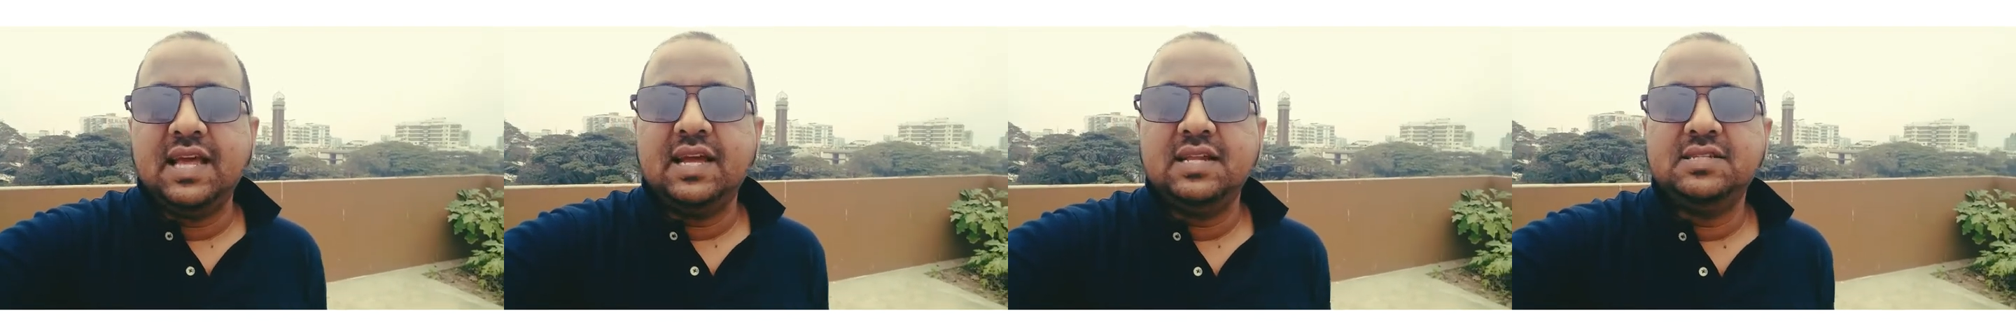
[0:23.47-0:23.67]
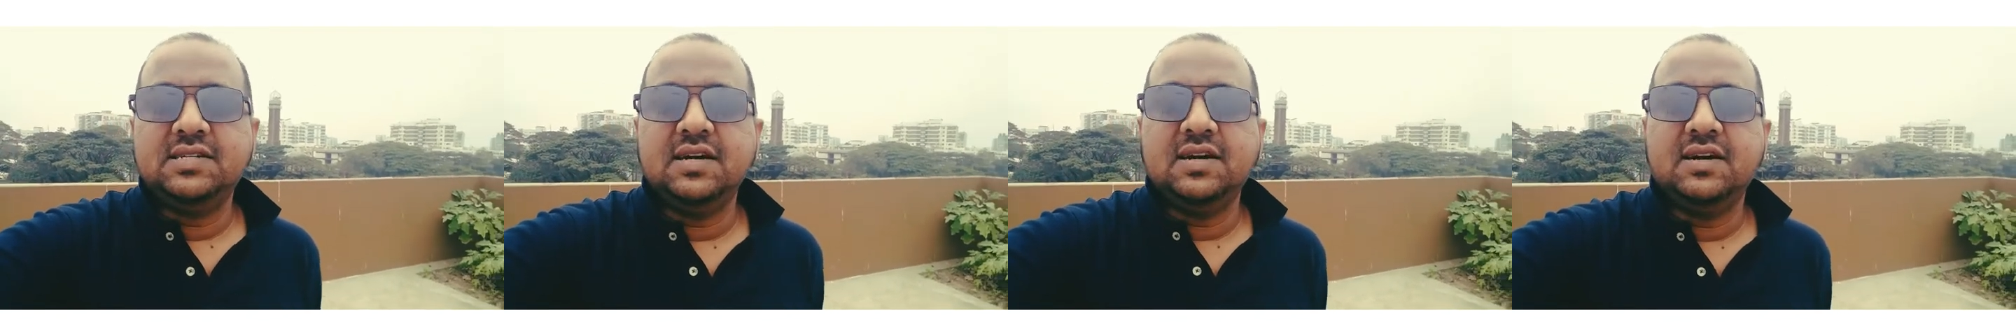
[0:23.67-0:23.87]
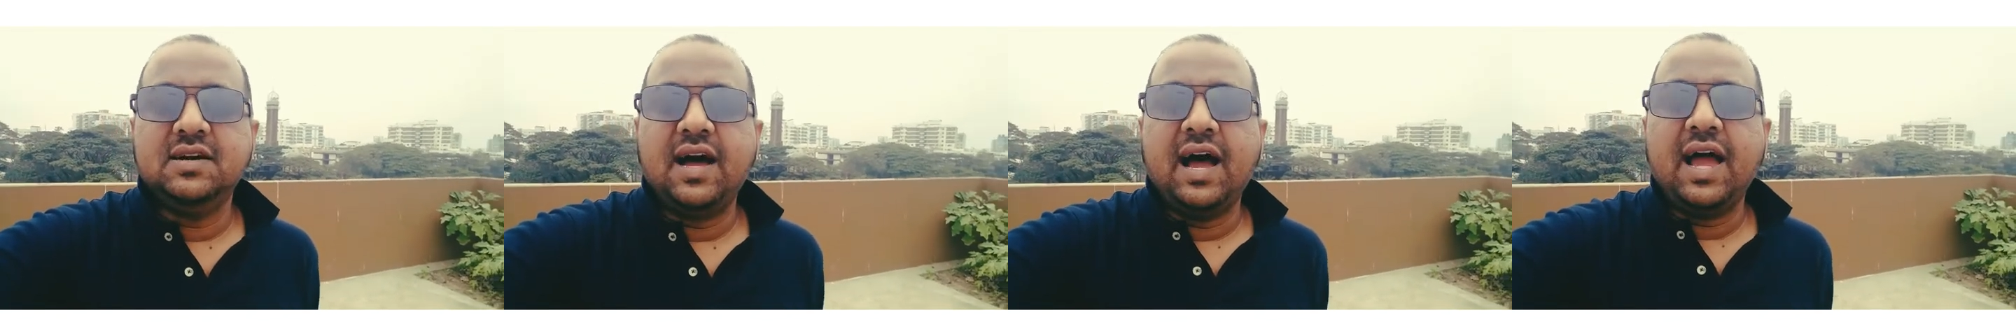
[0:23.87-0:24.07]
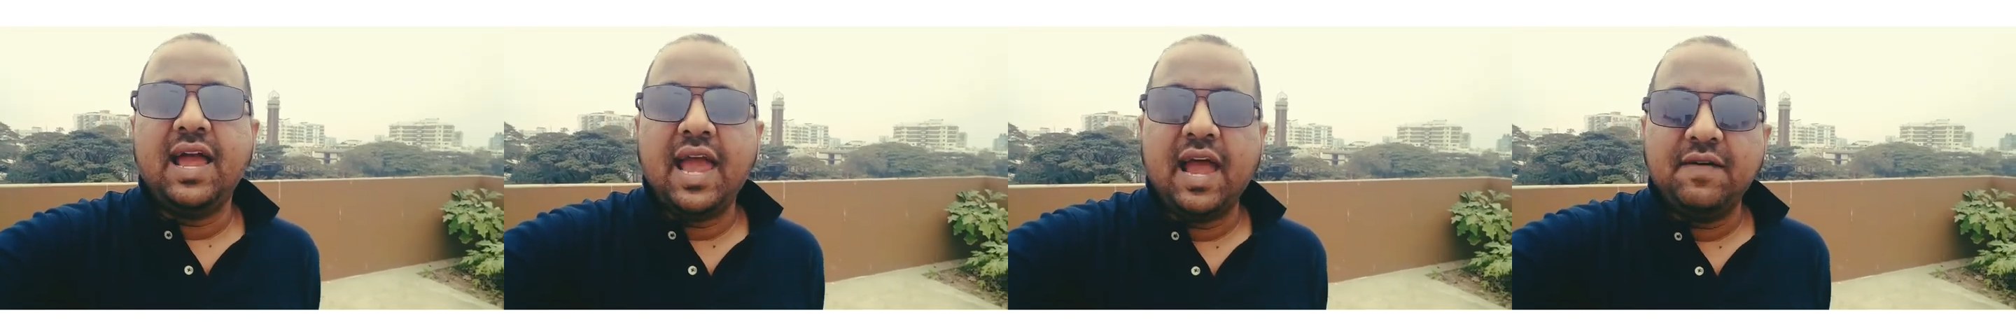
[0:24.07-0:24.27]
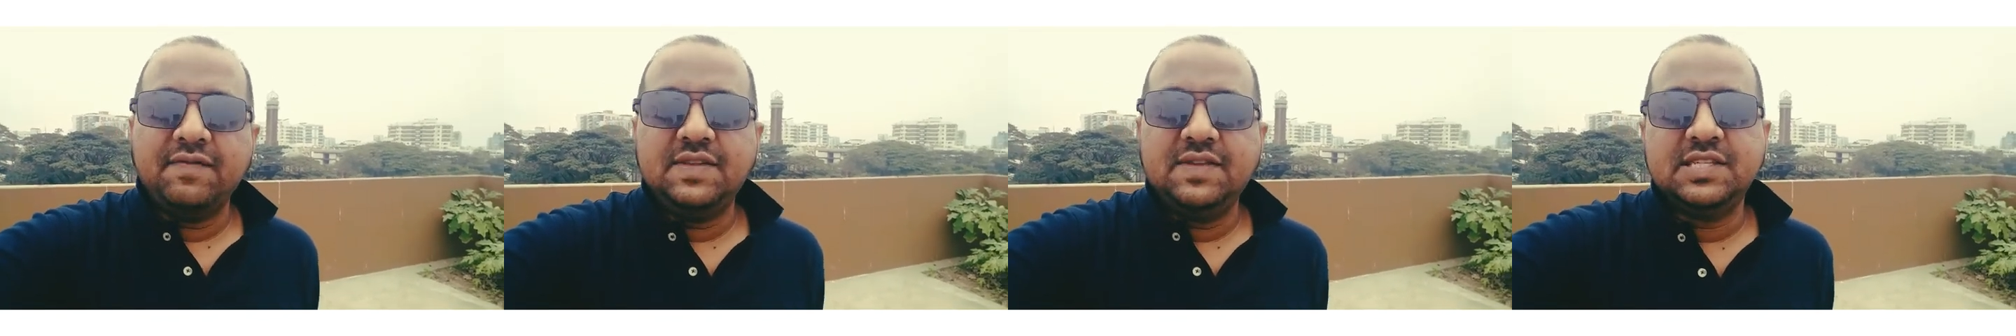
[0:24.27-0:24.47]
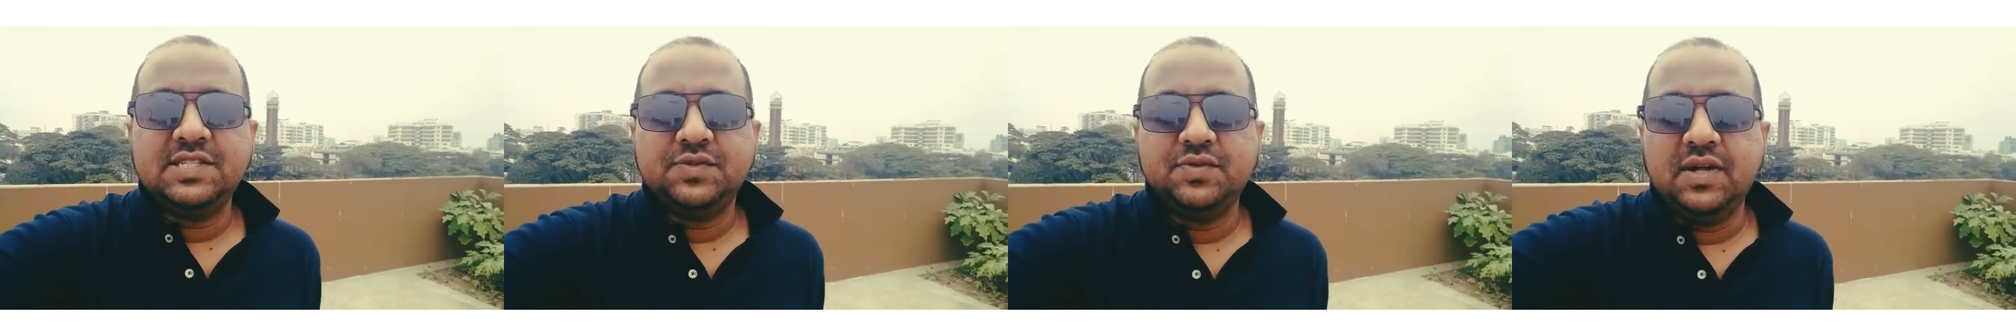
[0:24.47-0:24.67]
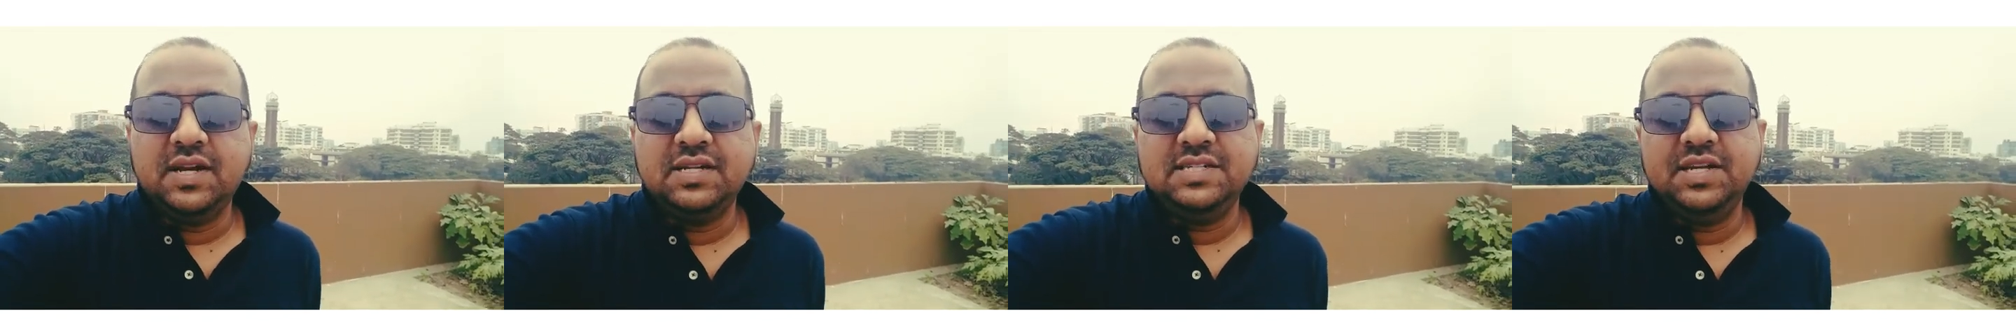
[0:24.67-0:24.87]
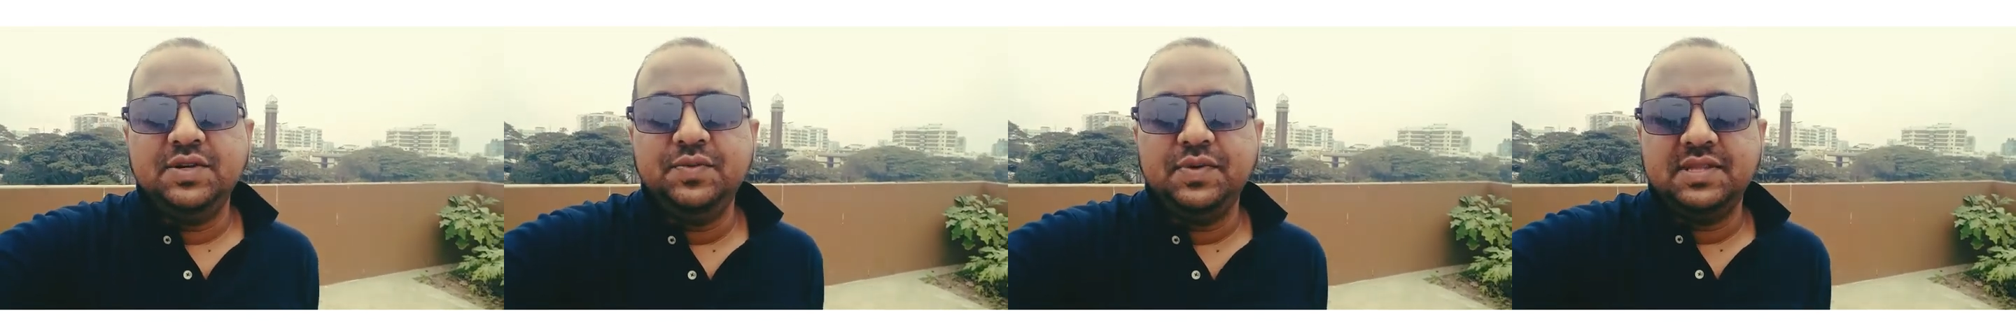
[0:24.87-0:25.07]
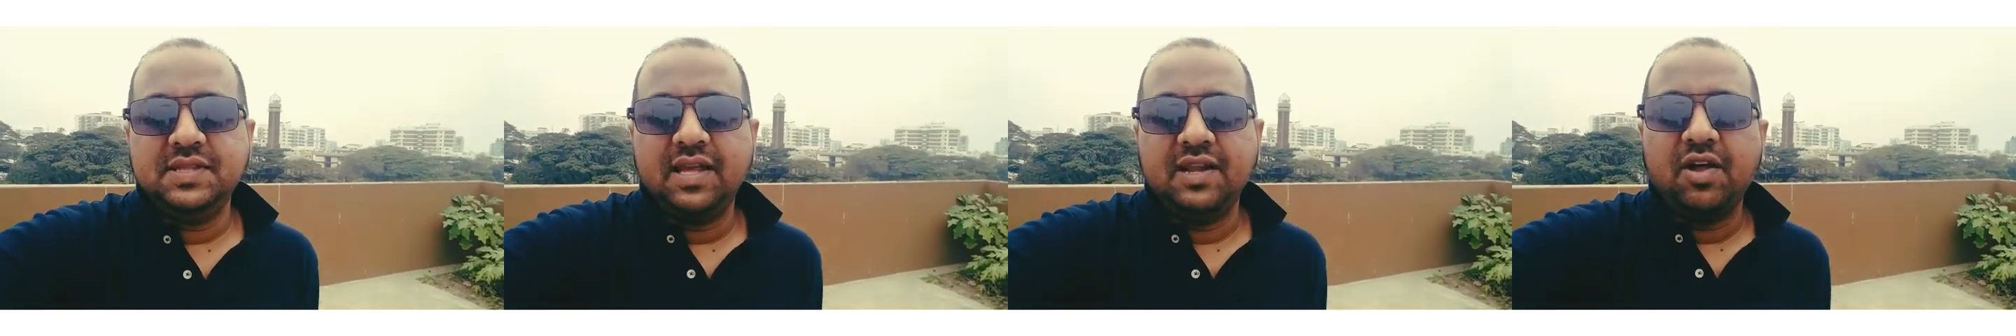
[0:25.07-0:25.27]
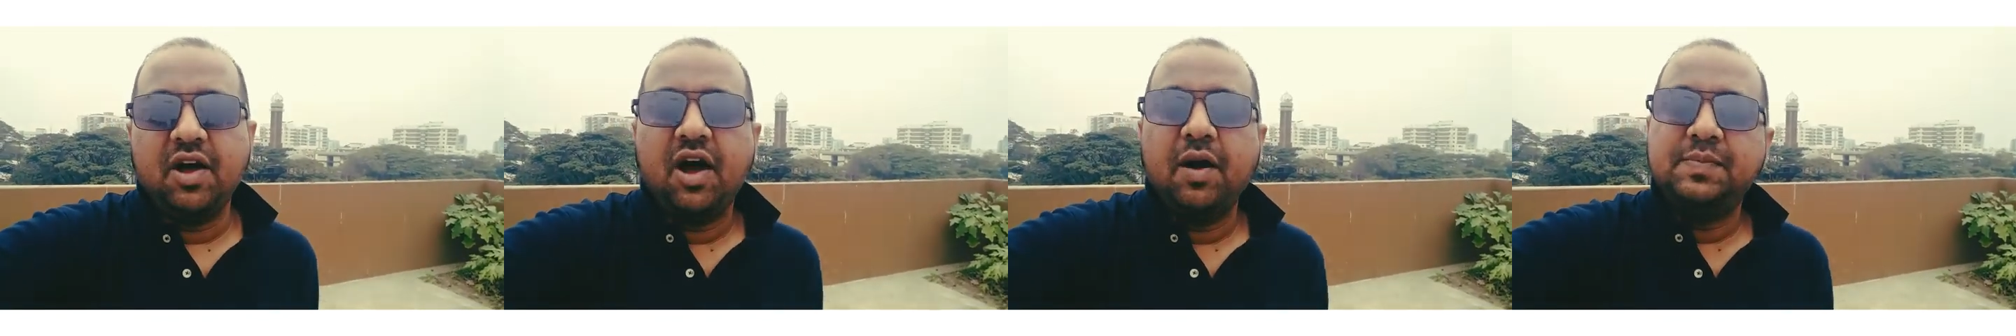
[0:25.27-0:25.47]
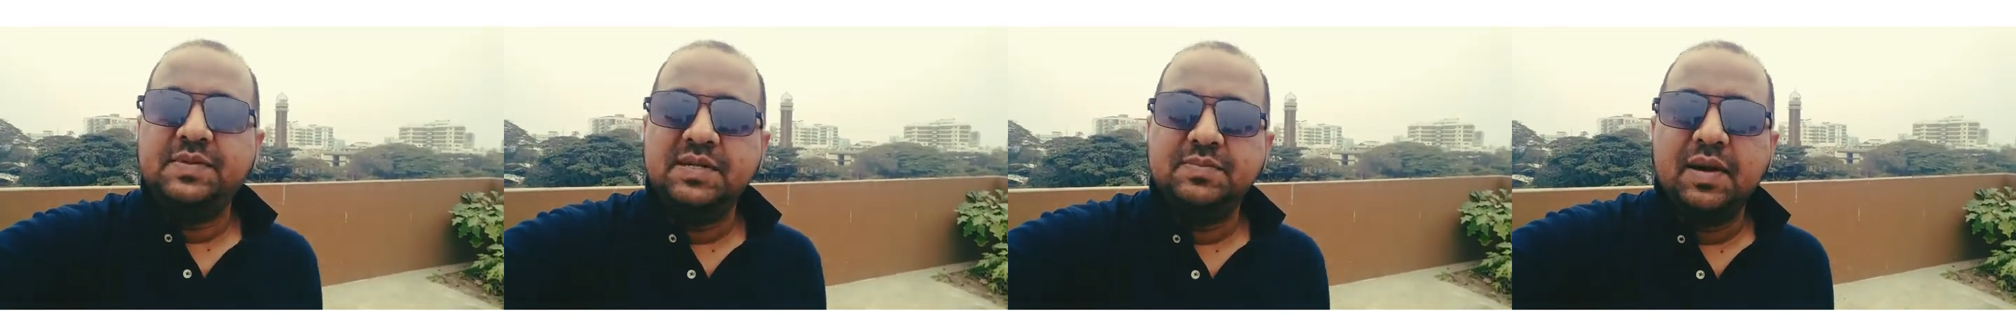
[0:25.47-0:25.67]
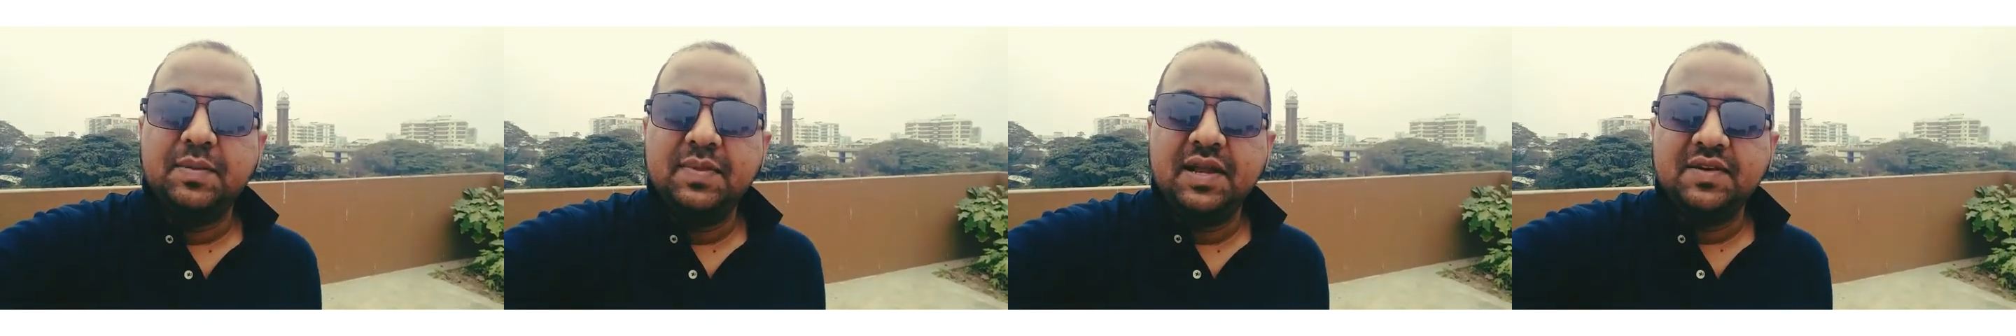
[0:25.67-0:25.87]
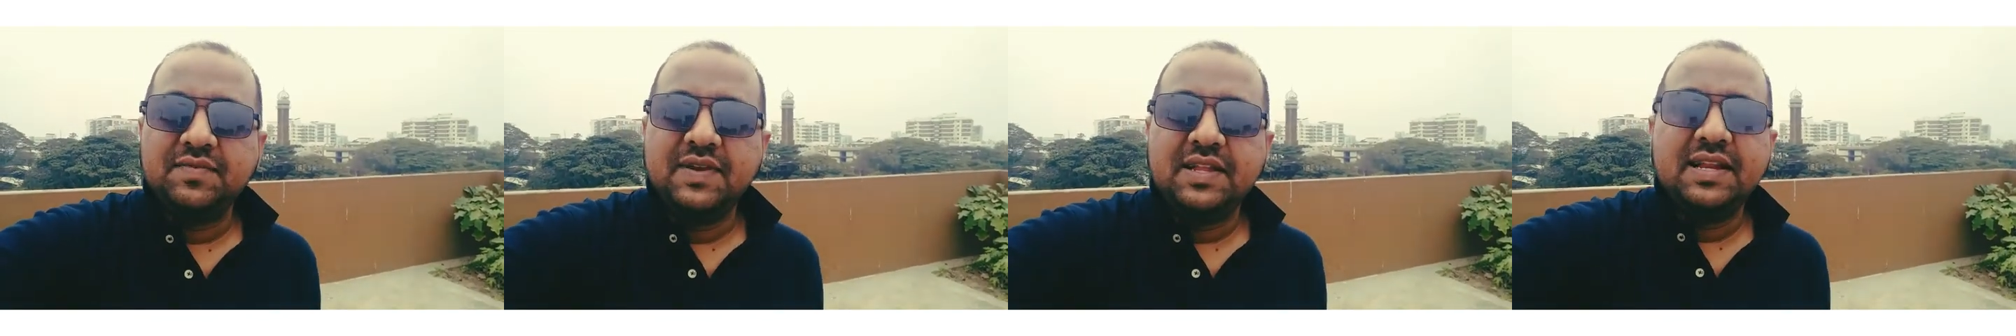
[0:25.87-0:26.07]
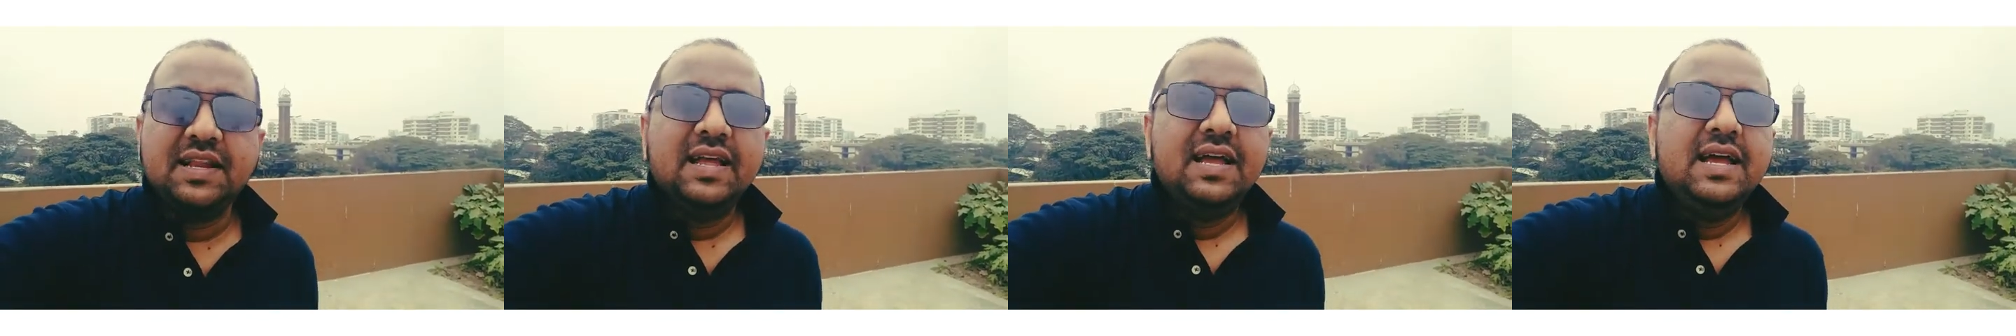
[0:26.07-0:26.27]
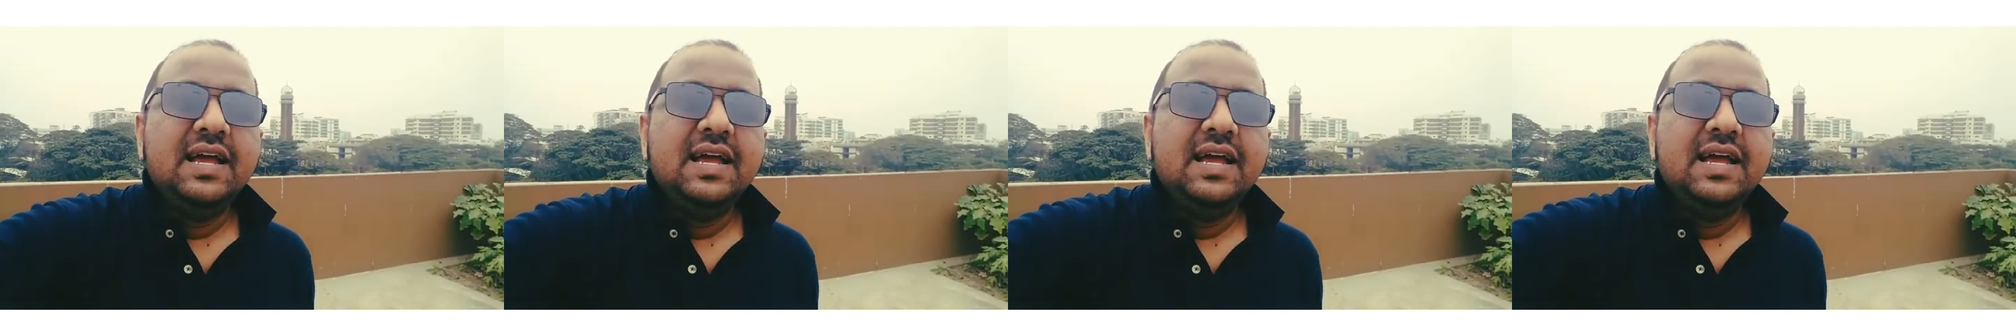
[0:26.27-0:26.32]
that I have this quality with an optimum level.